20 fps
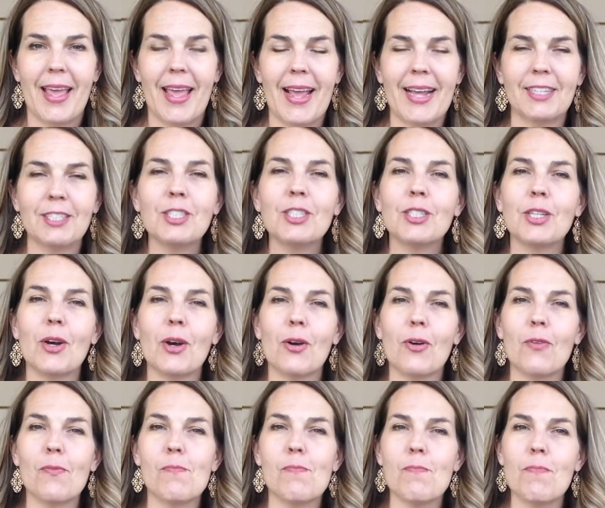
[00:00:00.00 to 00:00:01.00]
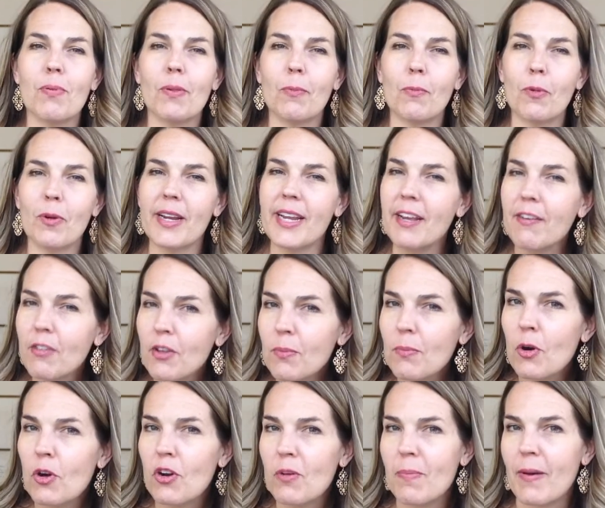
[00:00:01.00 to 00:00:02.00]
And so we're either
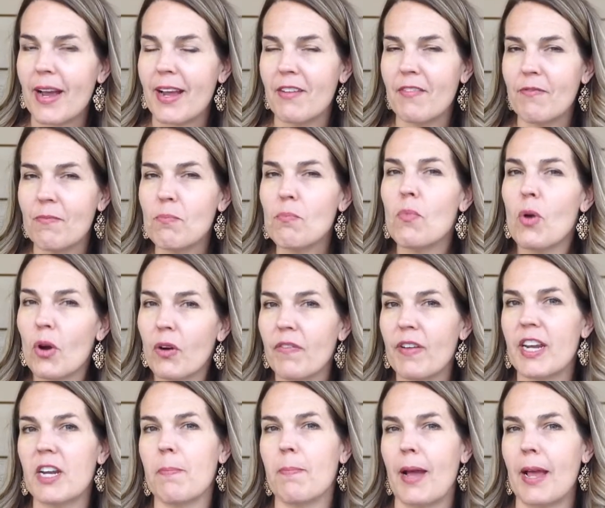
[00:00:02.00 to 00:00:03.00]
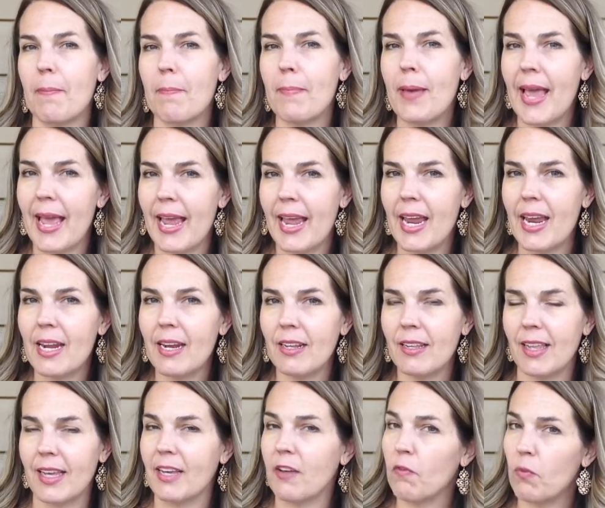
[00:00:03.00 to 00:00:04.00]
motivated by pain,
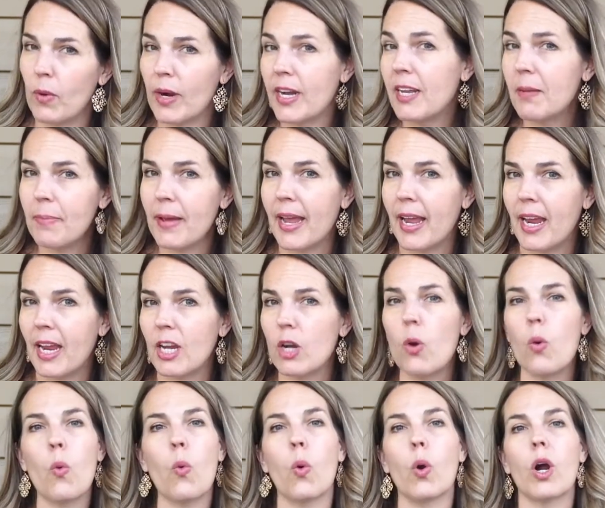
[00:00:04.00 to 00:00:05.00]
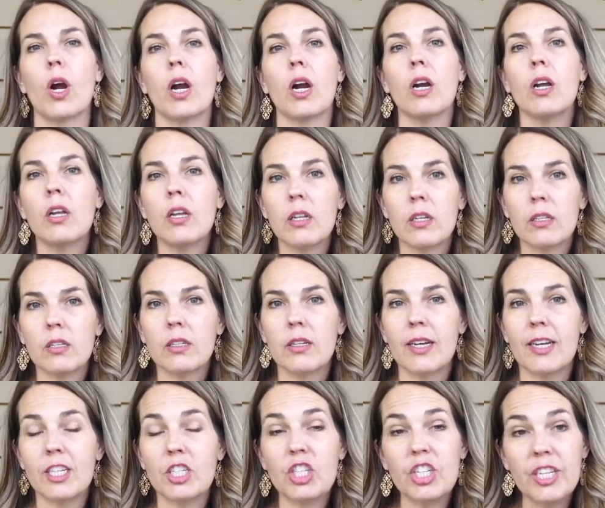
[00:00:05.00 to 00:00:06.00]
like avoiding pain, or
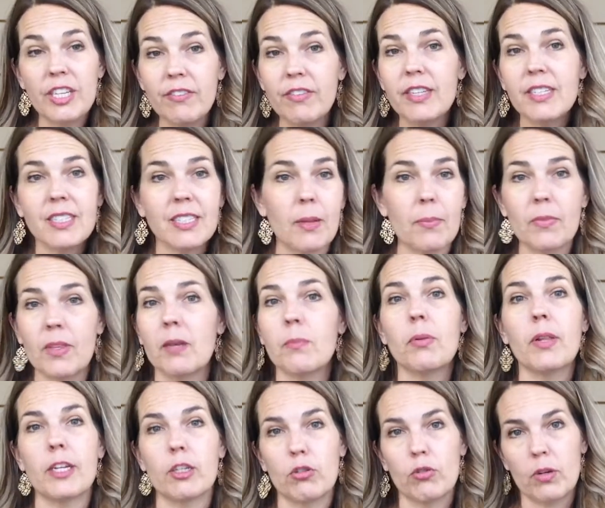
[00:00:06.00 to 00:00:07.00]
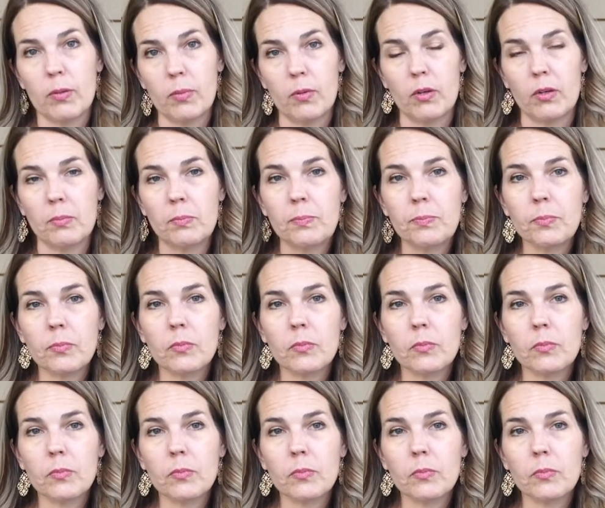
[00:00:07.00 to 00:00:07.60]
achieving something pleasurable.